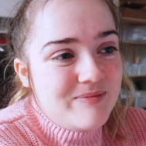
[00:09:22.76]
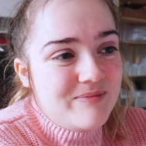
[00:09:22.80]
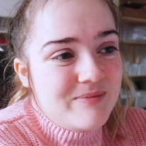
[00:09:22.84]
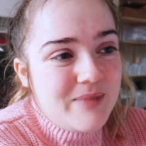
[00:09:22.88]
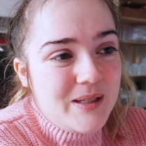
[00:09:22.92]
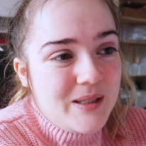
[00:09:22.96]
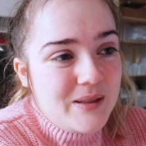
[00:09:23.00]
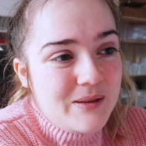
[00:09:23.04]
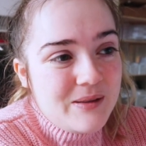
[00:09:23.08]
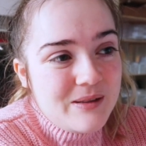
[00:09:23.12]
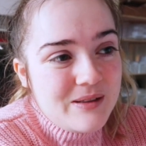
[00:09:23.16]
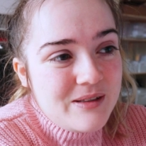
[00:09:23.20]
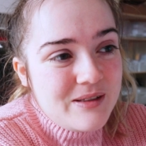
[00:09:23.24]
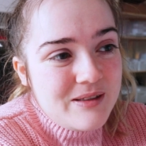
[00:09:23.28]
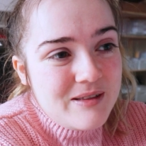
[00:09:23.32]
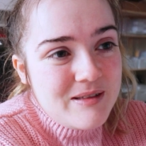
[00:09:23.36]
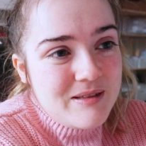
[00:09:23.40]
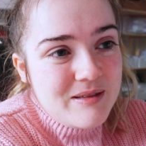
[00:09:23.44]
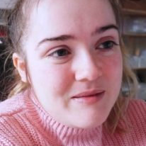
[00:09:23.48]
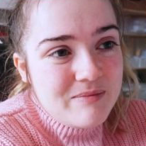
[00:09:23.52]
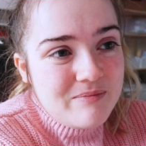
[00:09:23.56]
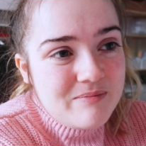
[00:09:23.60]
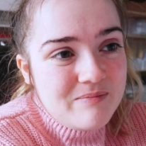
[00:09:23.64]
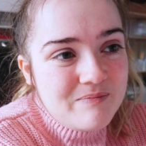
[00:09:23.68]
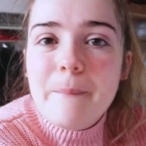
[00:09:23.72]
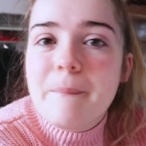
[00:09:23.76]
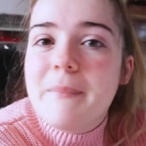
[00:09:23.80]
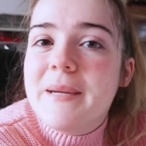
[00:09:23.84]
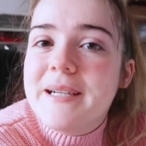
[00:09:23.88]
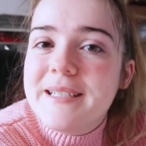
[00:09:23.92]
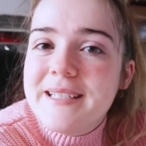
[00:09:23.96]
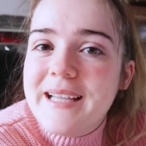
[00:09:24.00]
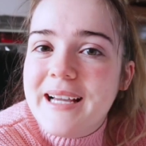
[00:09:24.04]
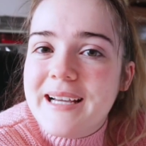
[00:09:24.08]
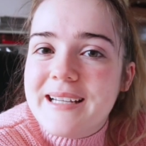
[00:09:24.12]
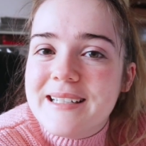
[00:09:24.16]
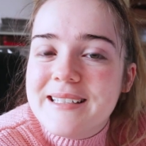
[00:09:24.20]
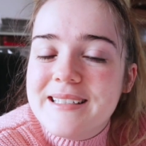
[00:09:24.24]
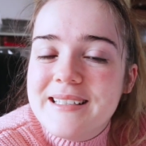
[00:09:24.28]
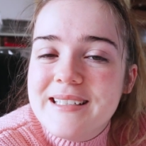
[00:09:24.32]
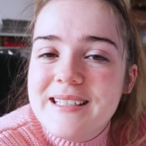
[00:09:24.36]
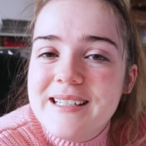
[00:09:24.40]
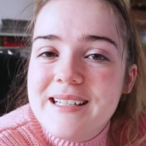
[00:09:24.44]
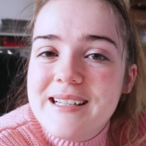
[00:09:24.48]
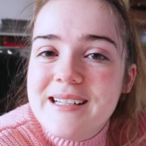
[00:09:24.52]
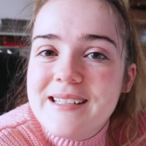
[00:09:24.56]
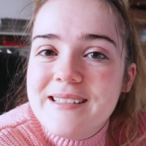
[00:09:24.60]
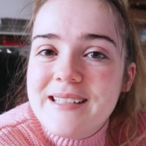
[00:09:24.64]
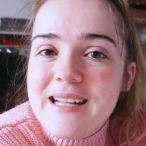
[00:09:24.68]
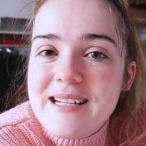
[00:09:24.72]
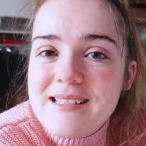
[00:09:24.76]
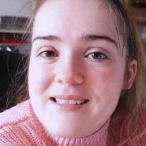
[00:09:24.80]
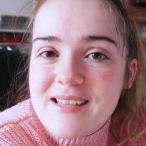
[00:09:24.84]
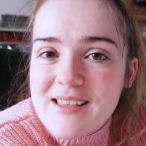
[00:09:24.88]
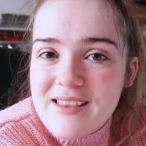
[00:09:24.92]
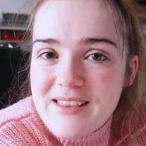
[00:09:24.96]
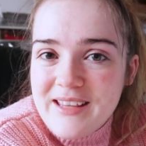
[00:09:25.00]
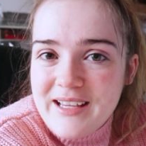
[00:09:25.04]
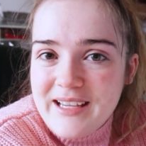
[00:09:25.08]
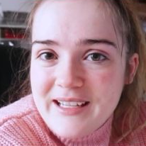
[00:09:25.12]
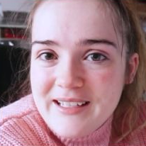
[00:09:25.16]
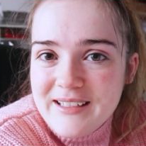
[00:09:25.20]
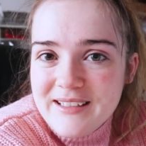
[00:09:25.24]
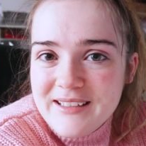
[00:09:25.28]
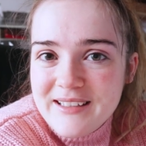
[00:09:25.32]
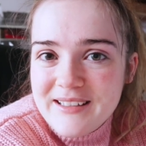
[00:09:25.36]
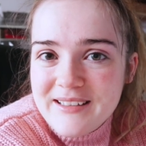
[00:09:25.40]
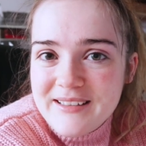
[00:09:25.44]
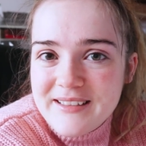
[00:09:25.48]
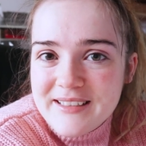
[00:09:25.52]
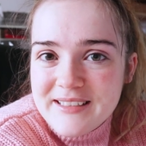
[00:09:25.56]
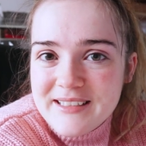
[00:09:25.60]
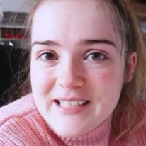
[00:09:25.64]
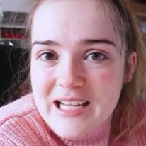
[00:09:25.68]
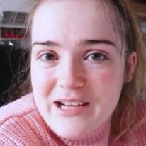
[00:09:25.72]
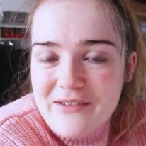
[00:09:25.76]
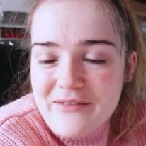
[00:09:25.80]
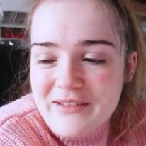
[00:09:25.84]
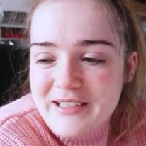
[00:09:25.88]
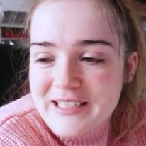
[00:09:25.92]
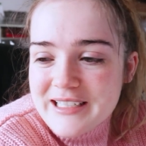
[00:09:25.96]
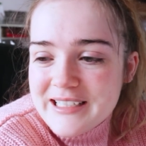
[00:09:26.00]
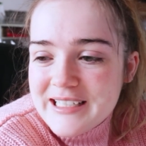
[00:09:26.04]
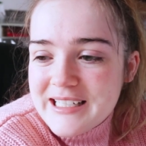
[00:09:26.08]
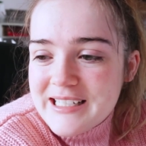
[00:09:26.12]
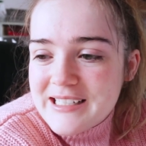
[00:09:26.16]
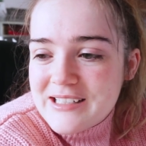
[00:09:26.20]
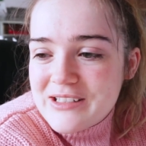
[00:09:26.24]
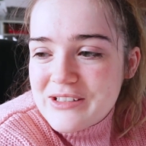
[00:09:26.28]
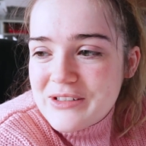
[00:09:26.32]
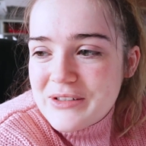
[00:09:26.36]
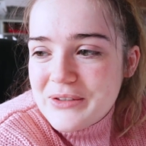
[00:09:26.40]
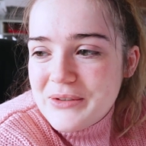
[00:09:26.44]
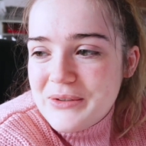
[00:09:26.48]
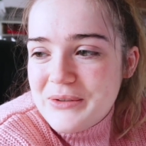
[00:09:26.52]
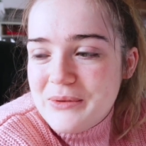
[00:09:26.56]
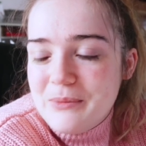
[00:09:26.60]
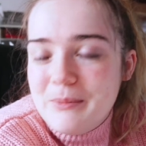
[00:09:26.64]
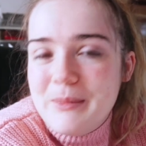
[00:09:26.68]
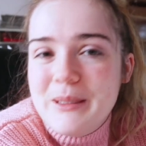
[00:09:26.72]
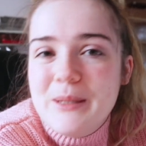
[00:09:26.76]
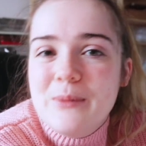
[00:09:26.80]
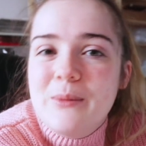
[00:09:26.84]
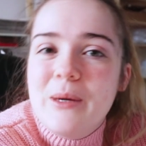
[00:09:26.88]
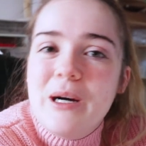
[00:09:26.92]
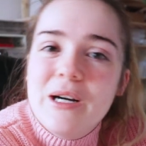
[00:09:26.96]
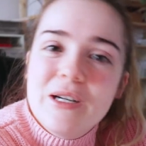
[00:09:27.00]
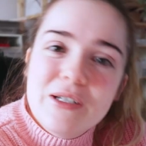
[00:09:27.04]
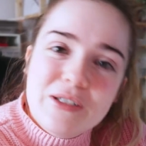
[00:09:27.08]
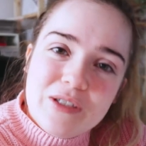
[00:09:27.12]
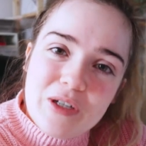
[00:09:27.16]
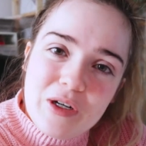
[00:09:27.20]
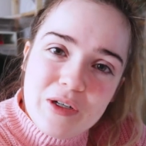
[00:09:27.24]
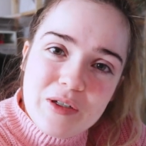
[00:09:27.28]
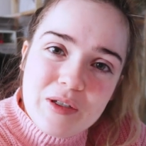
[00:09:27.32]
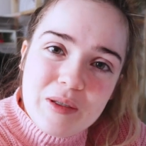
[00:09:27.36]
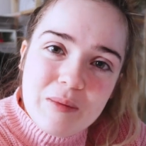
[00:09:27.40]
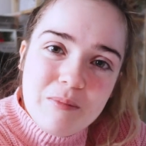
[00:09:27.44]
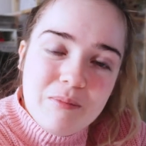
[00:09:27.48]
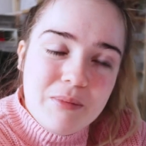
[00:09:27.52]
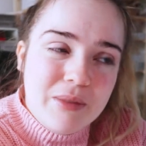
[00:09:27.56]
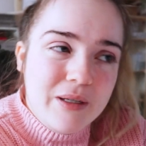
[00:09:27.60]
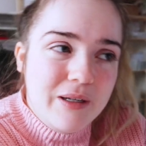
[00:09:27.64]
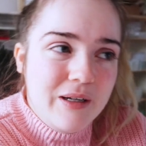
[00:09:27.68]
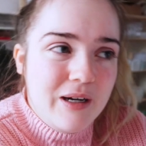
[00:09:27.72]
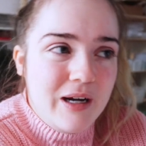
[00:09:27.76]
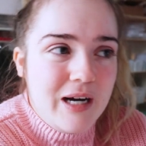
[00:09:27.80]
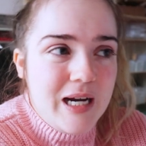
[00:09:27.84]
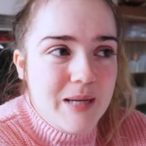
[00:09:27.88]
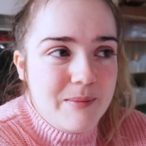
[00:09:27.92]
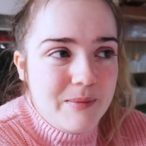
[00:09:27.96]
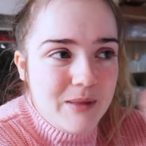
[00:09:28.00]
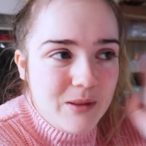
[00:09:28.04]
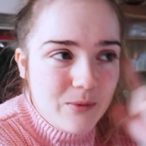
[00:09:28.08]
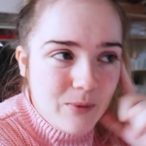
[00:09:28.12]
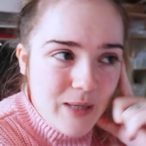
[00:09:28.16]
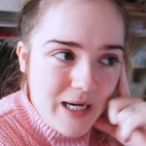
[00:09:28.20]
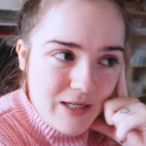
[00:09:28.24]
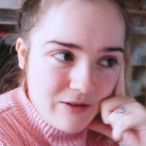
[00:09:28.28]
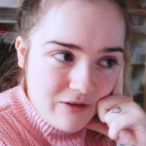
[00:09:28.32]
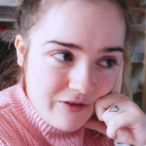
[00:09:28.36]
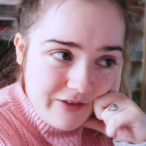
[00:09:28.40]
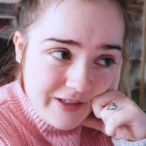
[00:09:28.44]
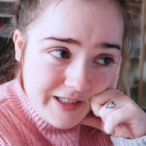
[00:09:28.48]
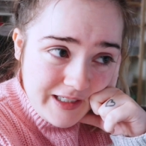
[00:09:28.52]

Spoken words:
posts? But yeah, that's a thing that definitely needs to be worked on, but I'm aware of